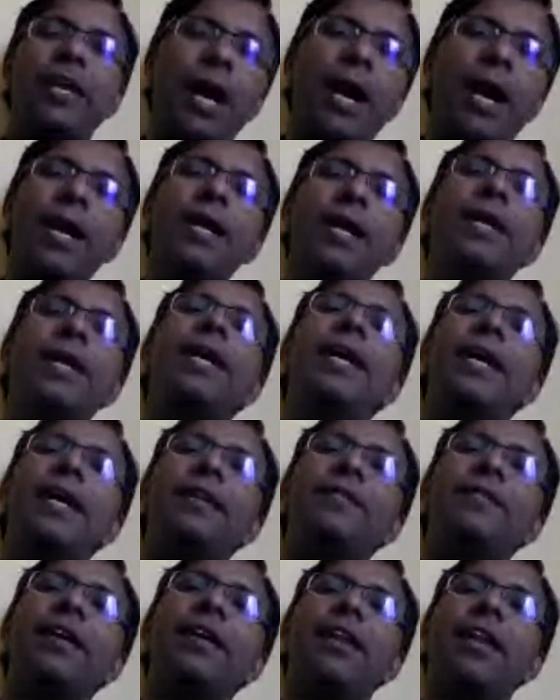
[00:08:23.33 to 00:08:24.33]
When I say
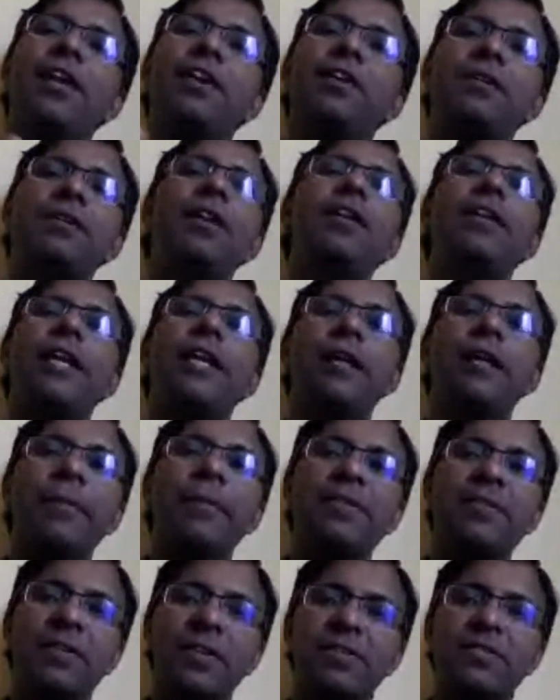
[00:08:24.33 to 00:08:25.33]
the
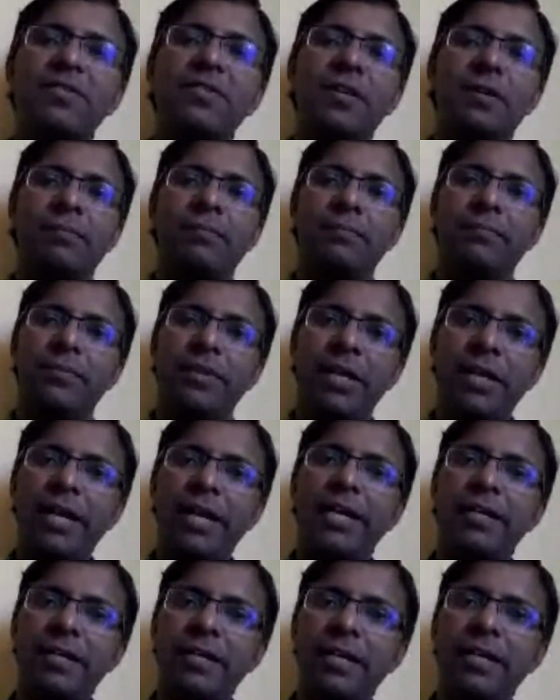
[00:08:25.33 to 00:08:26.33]
relational database
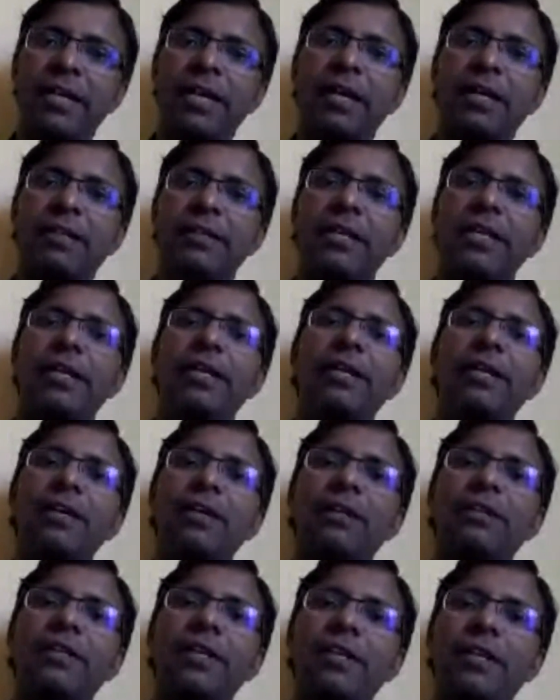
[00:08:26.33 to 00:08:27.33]
system, the
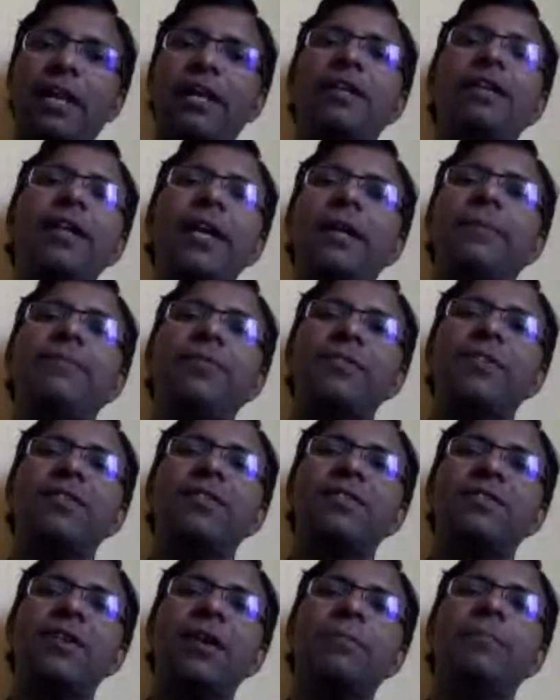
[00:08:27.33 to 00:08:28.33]

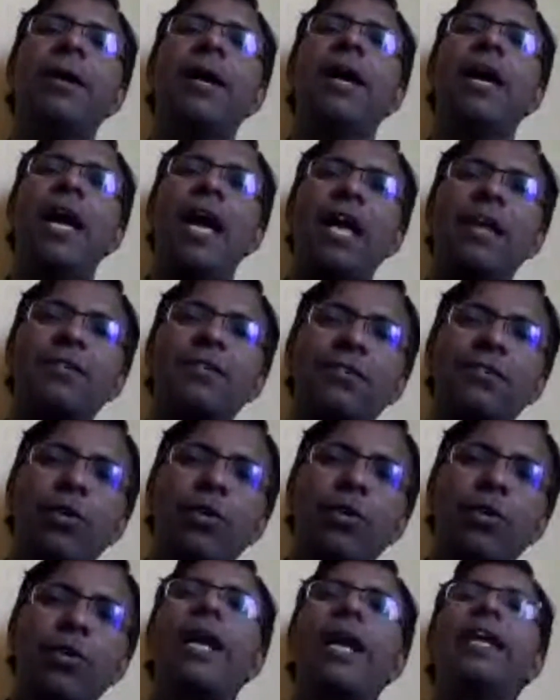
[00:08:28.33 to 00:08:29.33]
runtime system
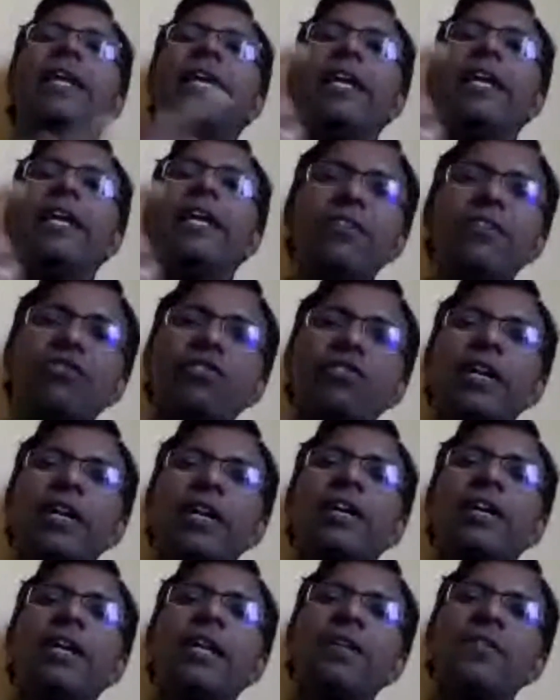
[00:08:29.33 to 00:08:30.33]
has to look at each
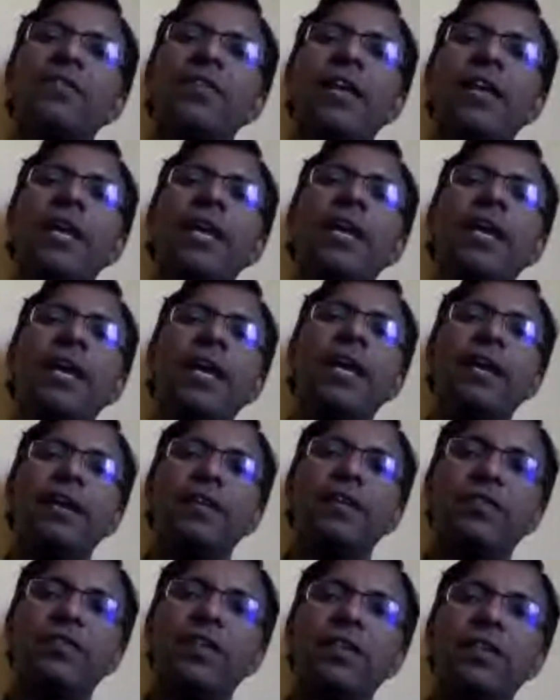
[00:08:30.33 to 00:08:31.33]
record and say,
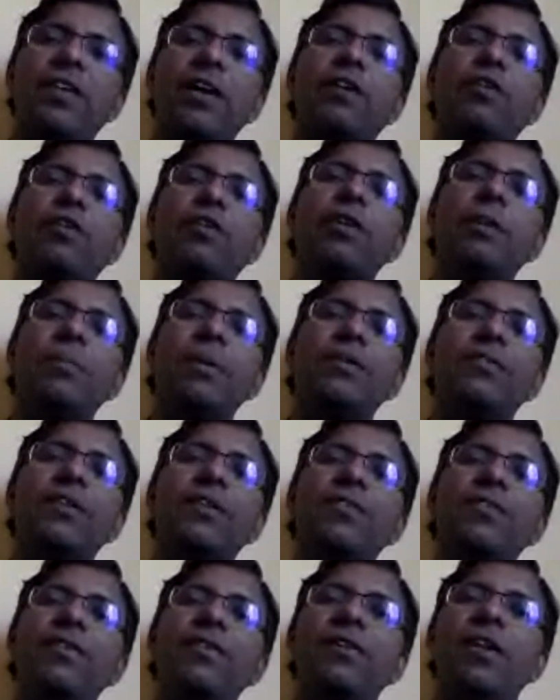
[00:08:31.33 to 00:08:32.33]
is this account number
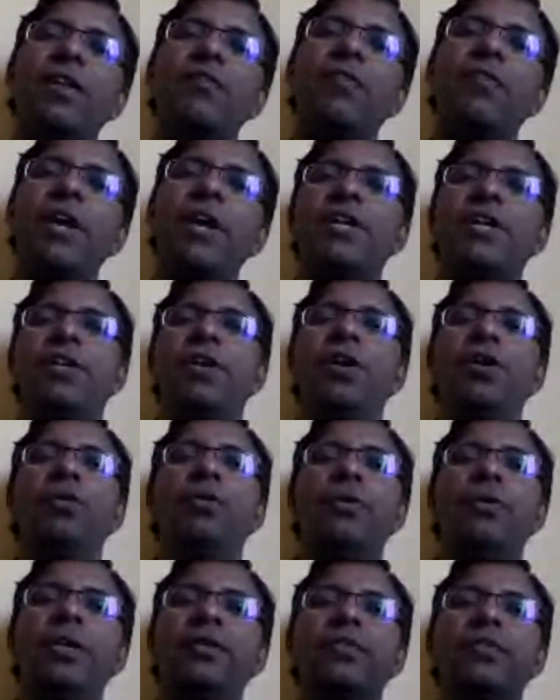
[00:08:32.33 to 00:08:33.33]
375?
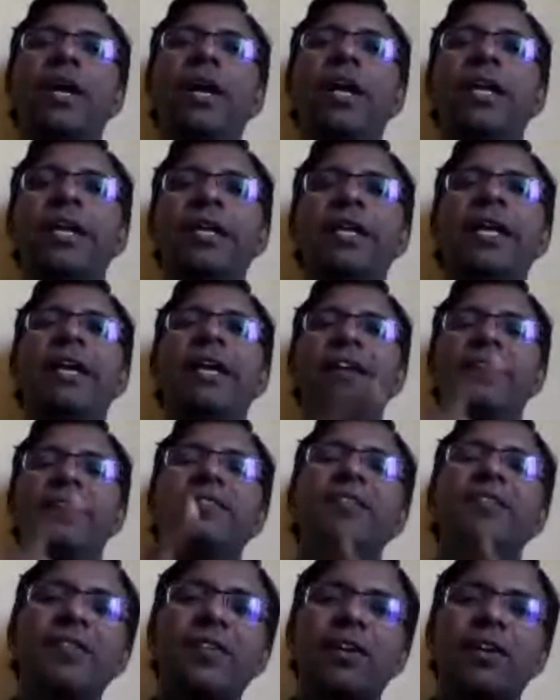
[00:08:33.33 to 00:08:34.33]
No, discard it.
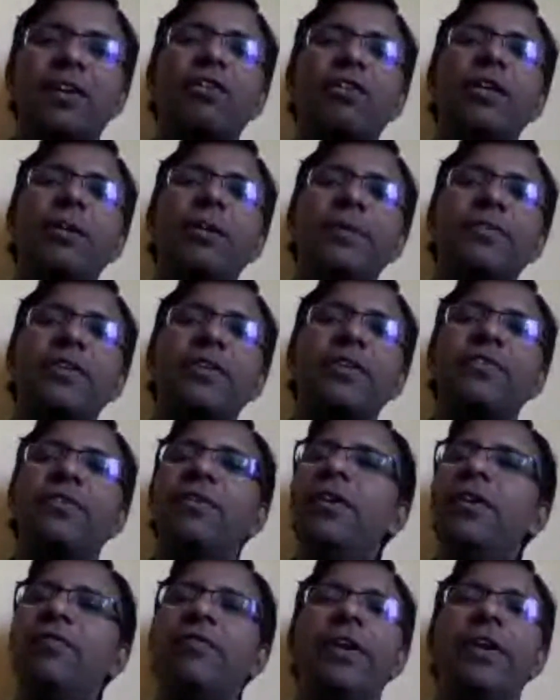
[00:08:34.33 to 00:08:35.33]
Is this account number
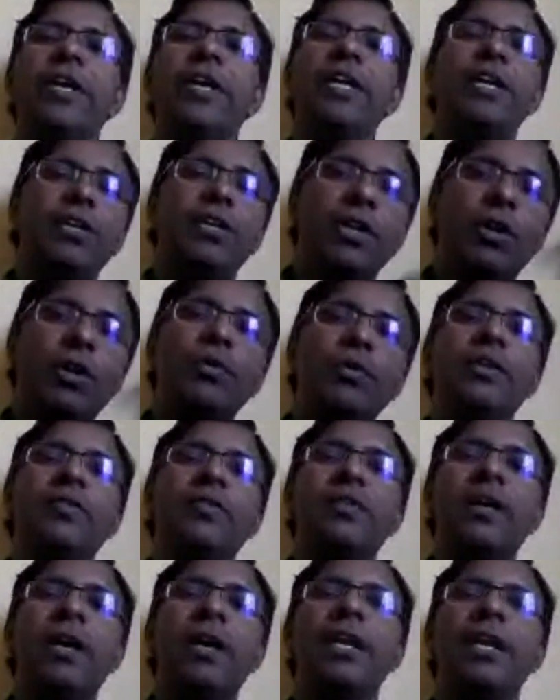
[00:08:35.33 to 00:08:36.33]
375? No,
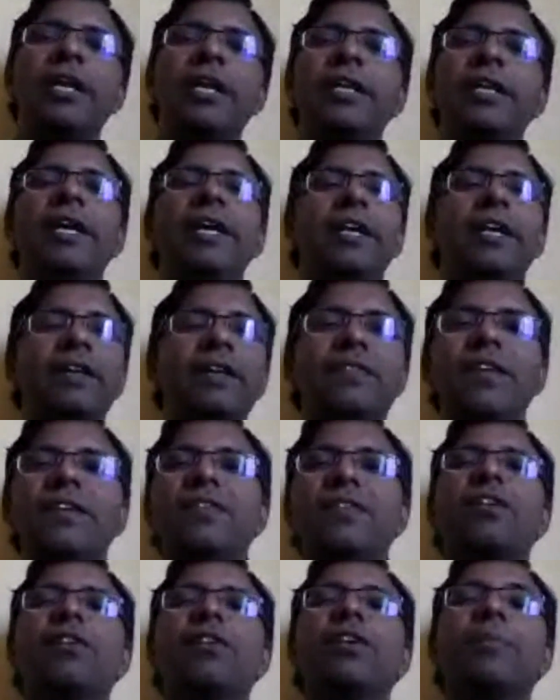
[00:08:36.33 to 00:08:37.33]
discard it. Is
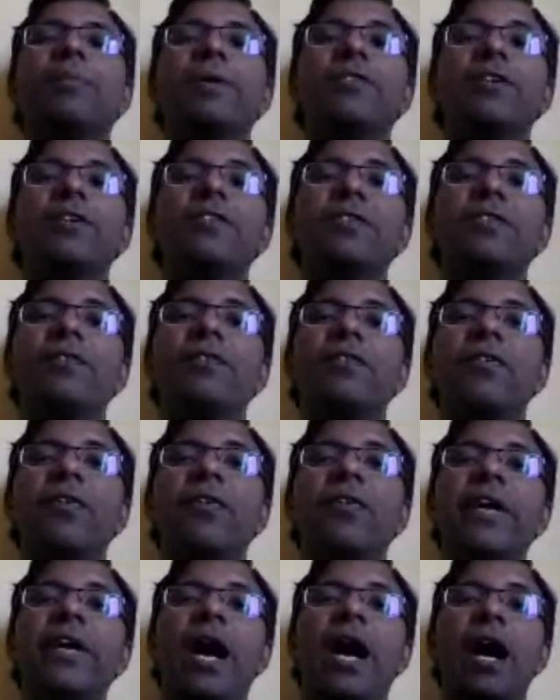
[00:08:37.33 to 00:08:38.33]
this account number
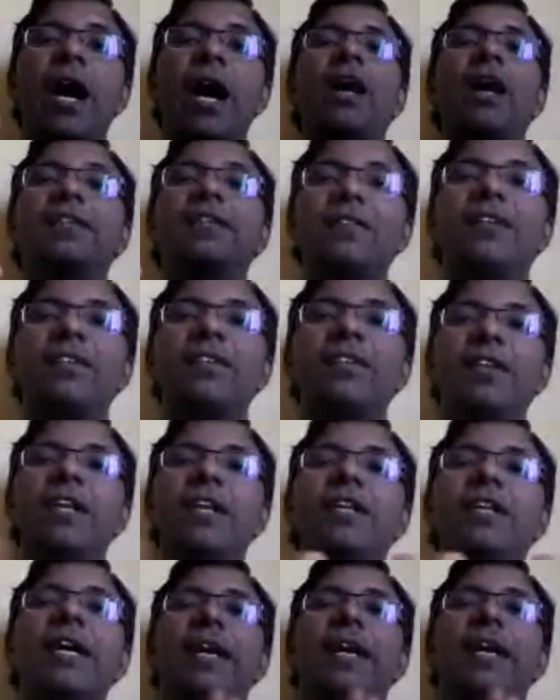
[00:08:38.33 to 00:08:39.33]
375? Ah, this is
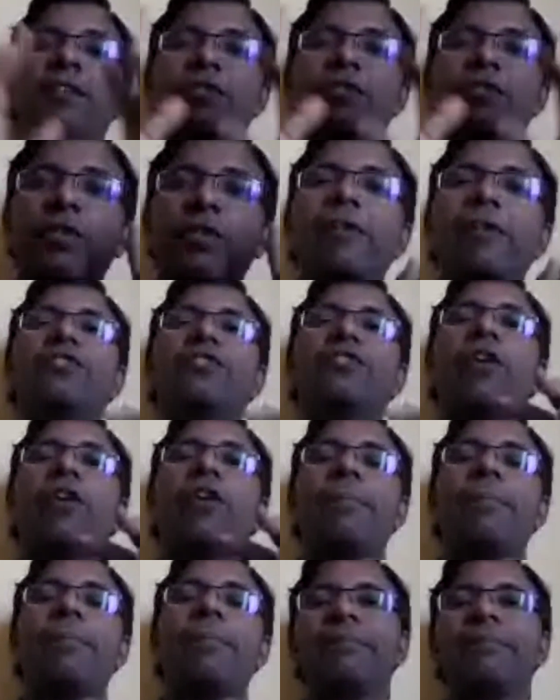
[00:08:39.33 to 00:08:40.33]
it. So I'll
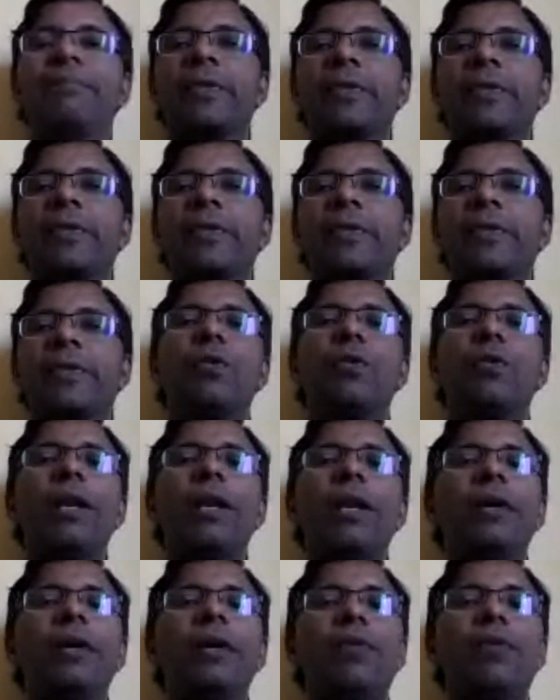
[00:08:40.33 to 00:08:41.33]
stop.
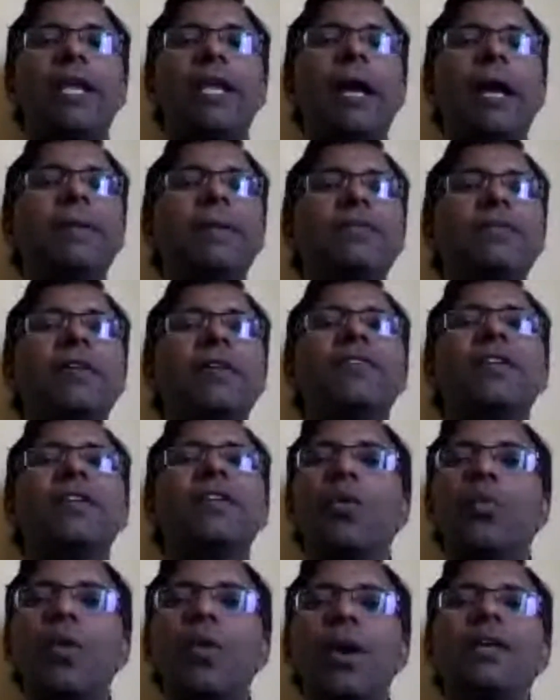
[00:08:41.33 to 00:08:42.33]
So what
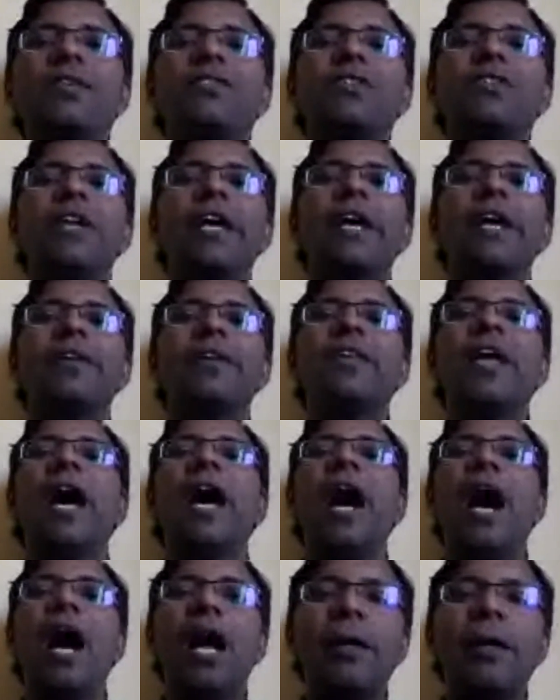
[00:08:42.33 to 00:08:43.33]
happens is, in the worst
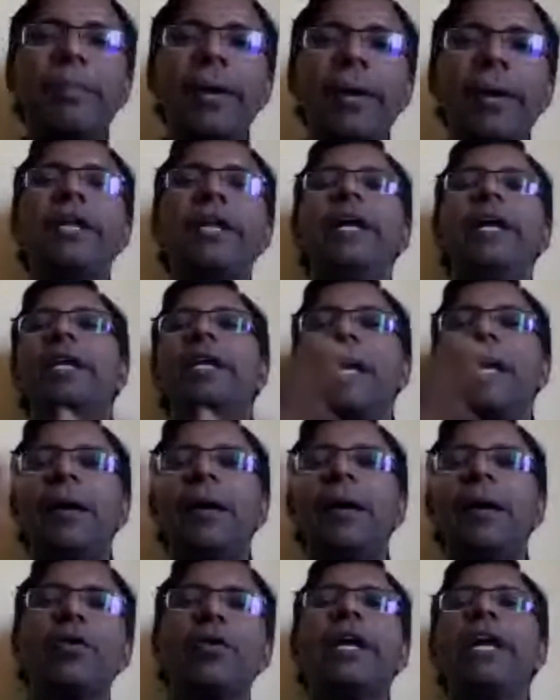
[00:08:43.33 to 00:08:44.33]
case, I might
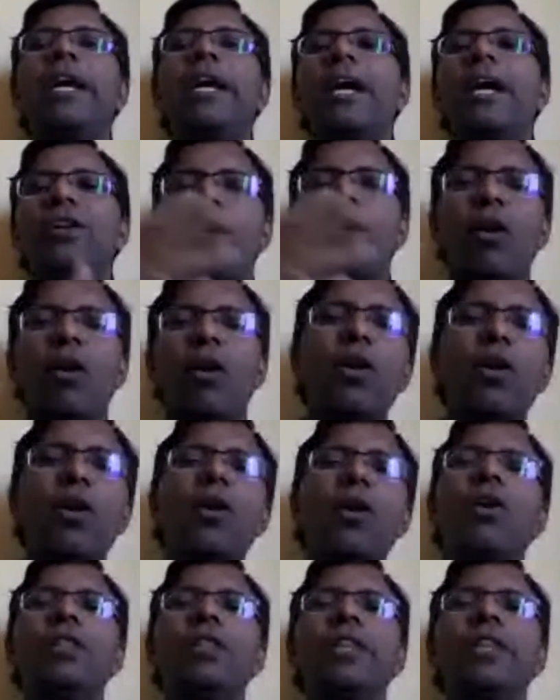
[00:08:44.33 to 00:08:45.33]
end up looking at
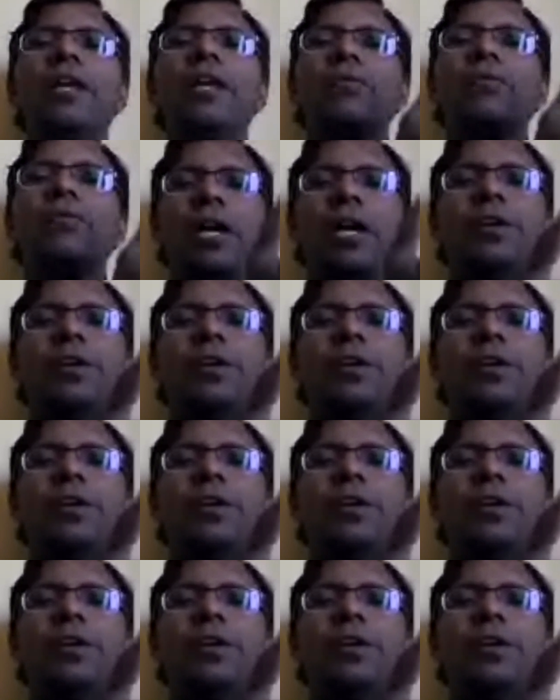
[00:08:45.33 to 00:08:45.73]
all